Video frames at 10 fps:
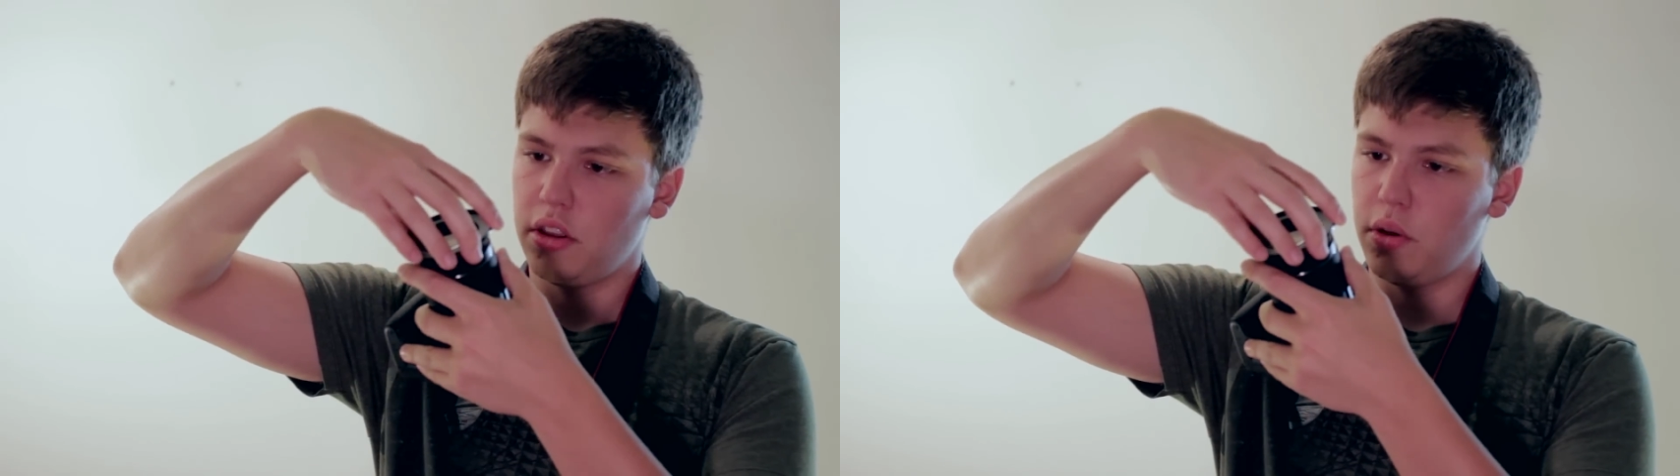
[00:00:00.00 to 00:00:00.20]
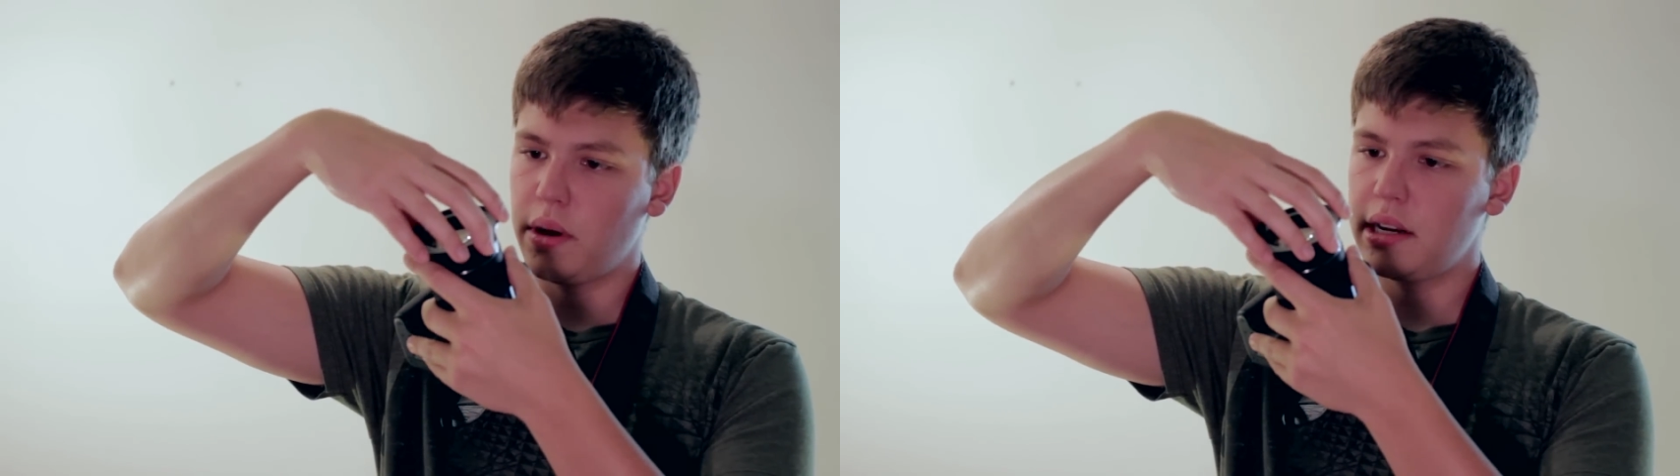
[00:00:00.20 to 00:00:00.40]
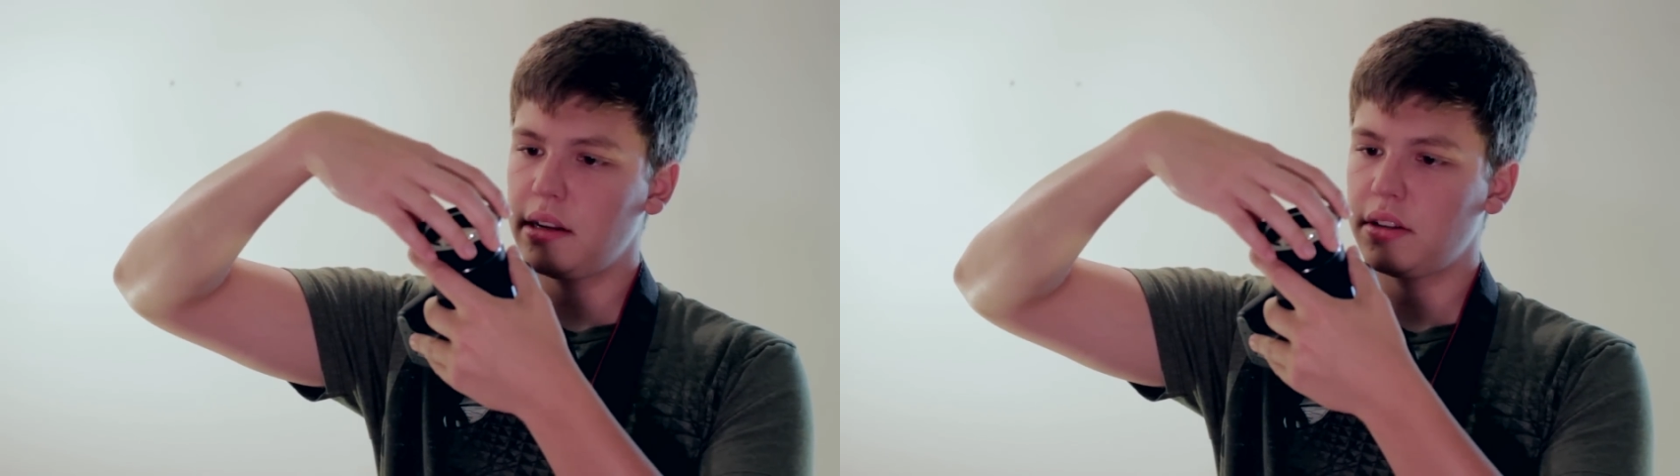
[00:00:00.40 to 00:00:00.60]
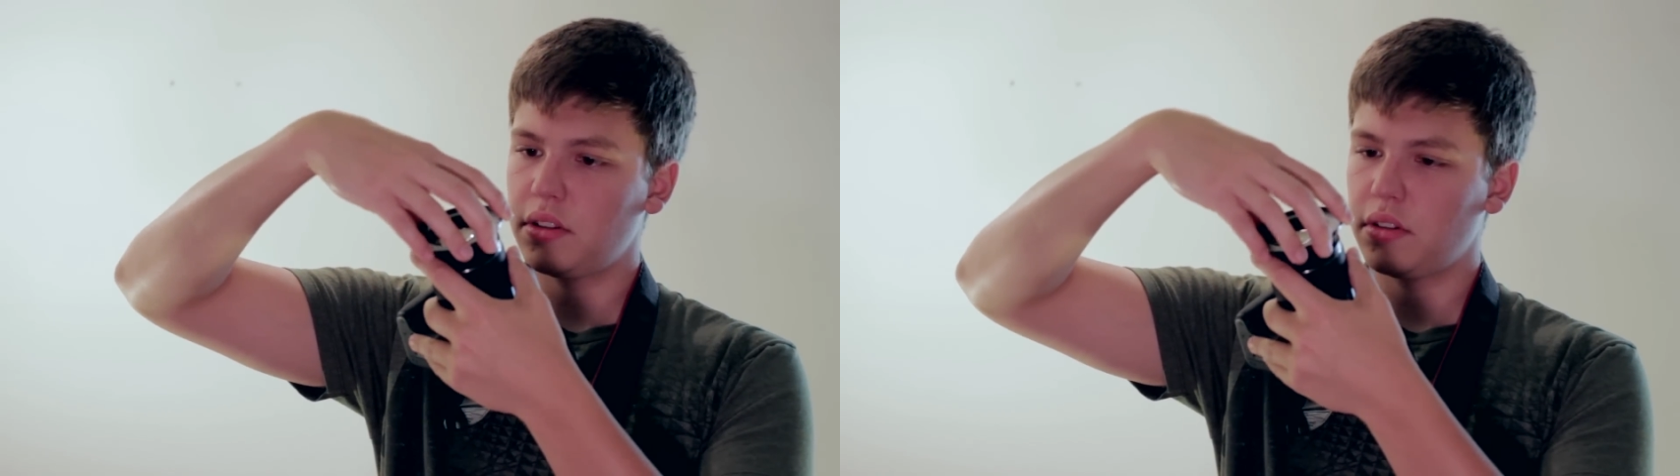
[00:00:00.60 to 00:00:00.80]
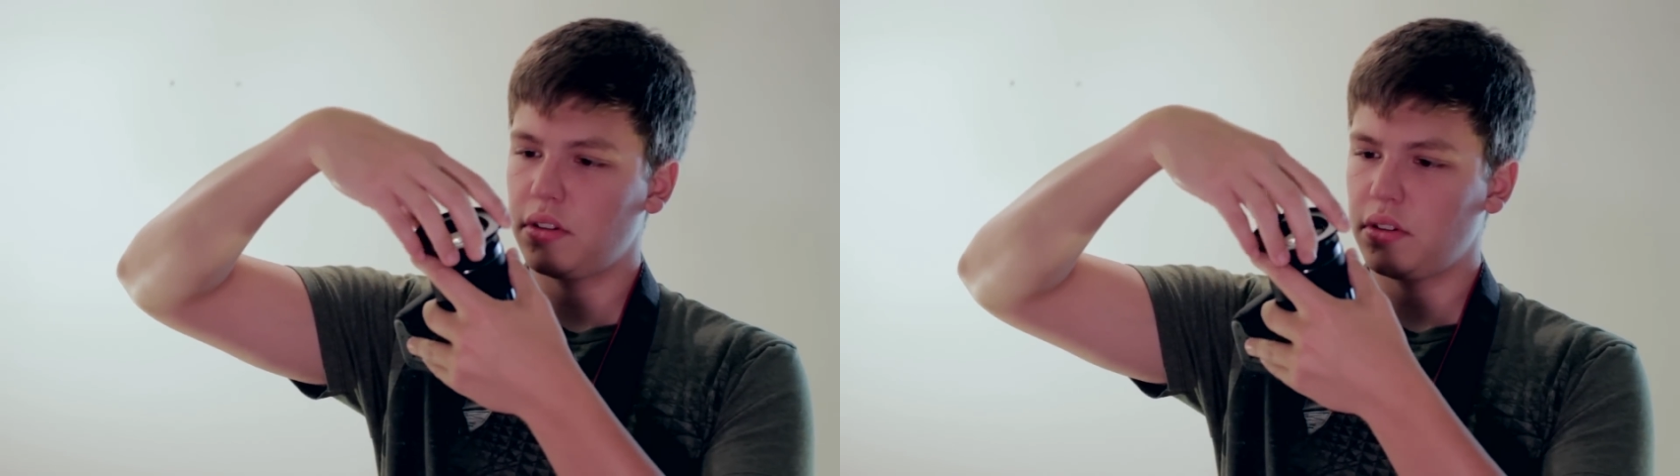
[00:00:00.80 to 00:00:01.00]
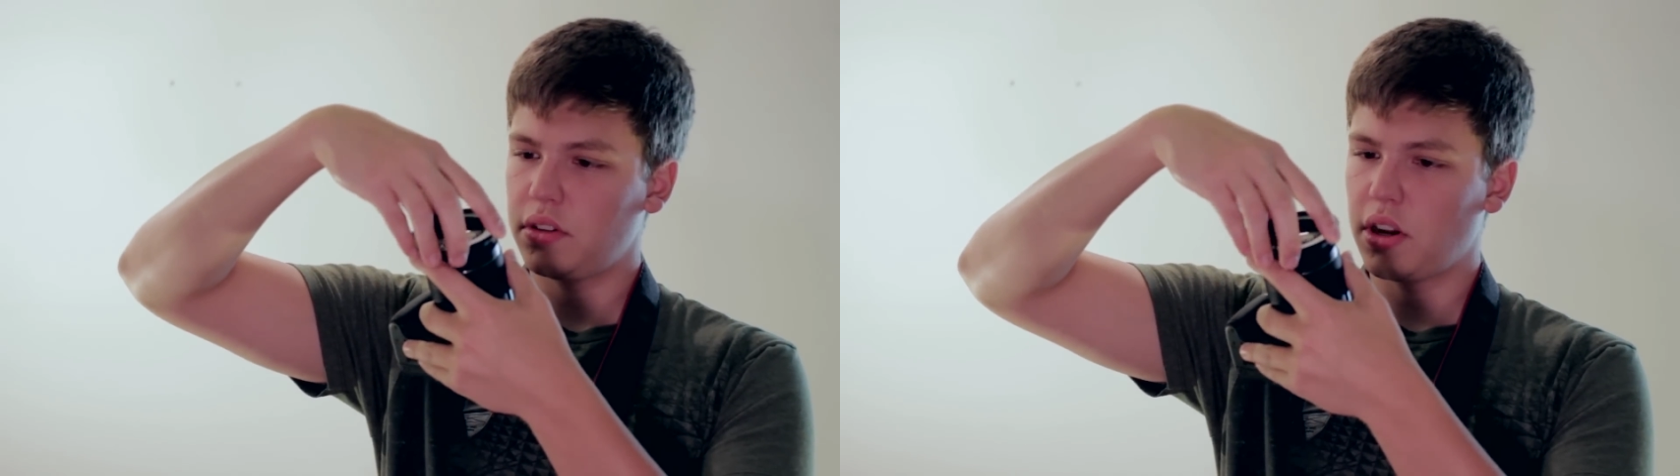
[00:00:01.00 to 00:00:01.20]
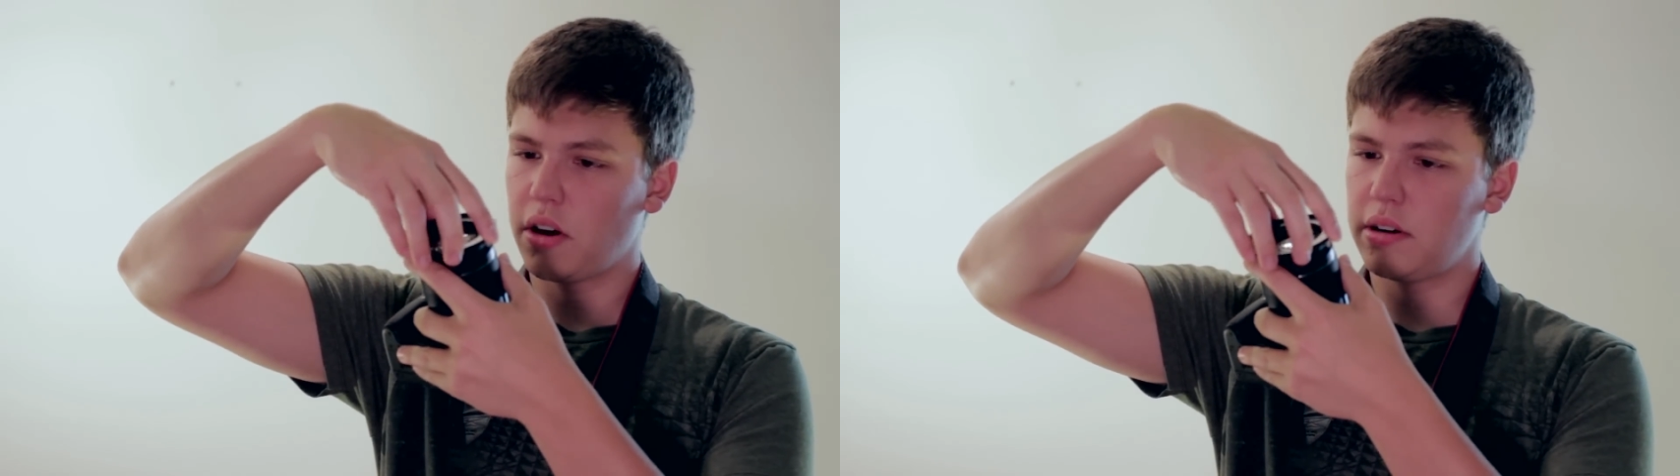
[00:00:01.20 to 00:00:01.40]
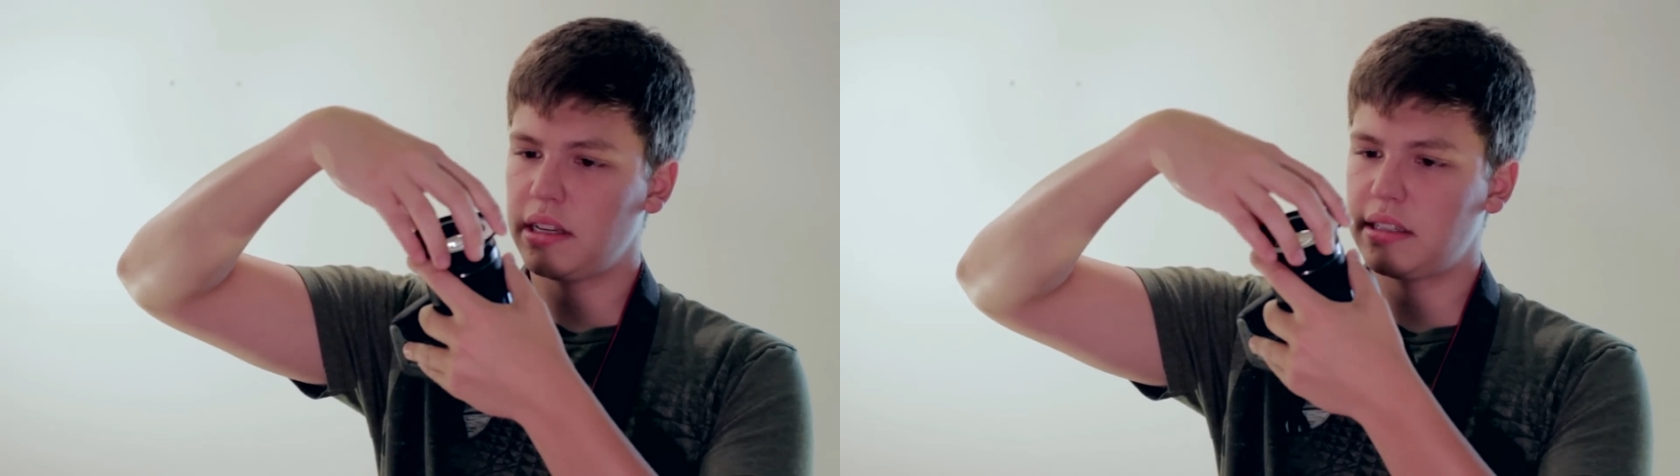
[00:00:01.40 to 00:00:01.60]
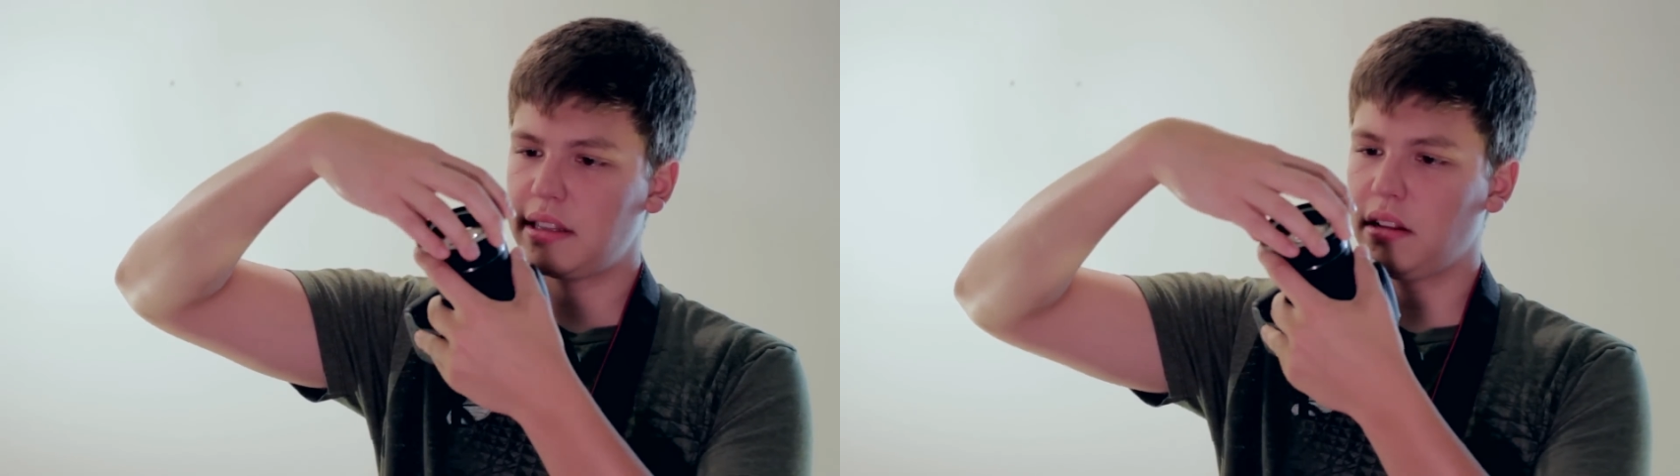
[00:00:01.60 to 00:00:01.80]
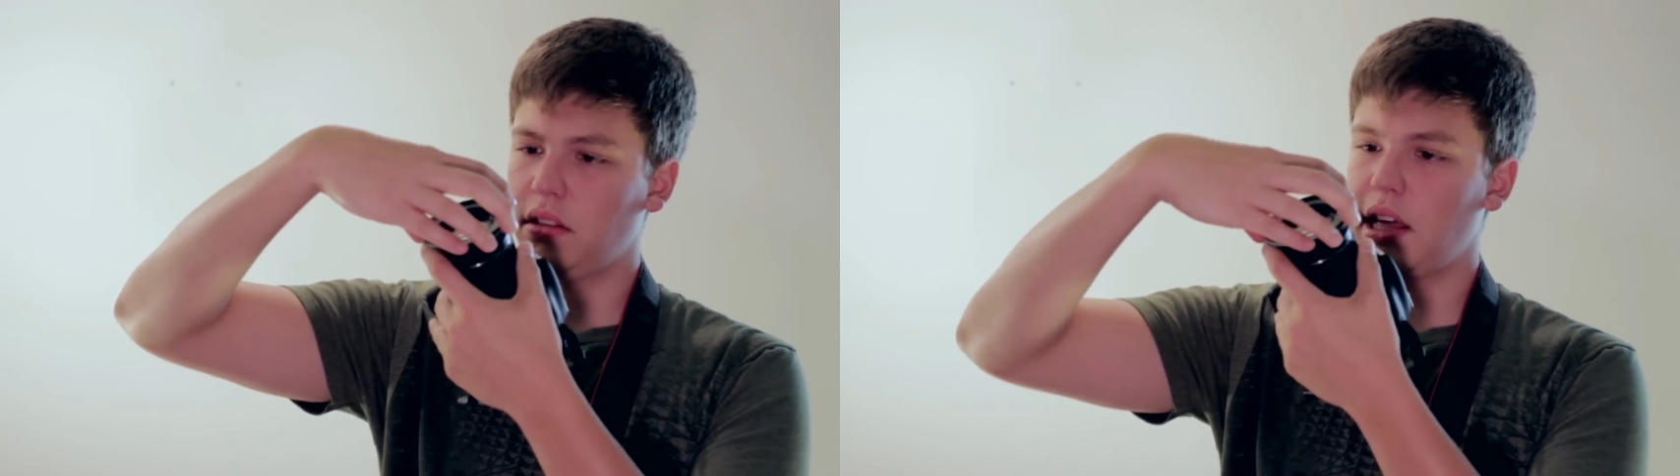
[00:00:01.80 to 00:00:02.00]
You want to turn it to
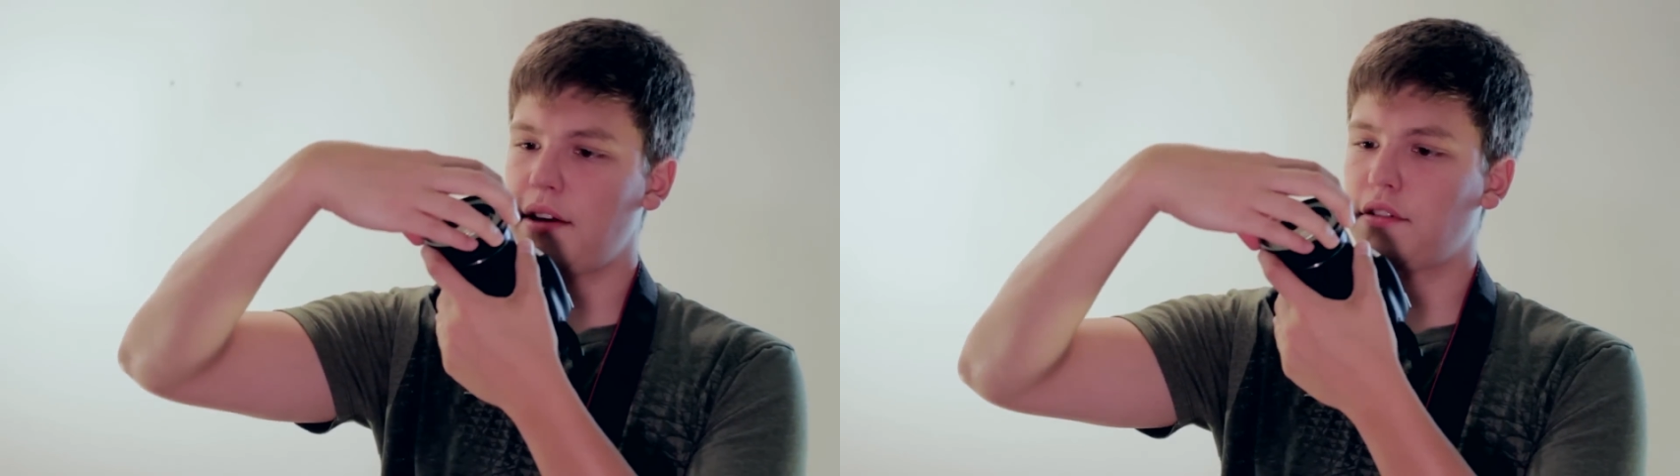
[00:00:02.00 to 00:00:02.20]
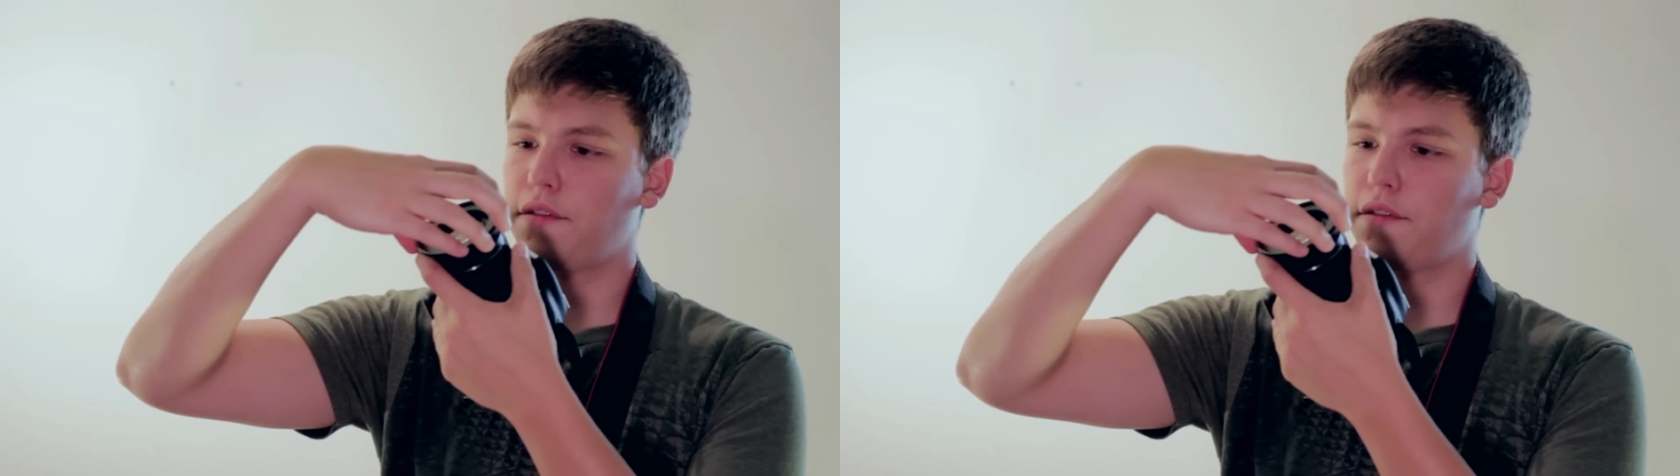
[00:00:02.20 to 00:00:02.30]
the left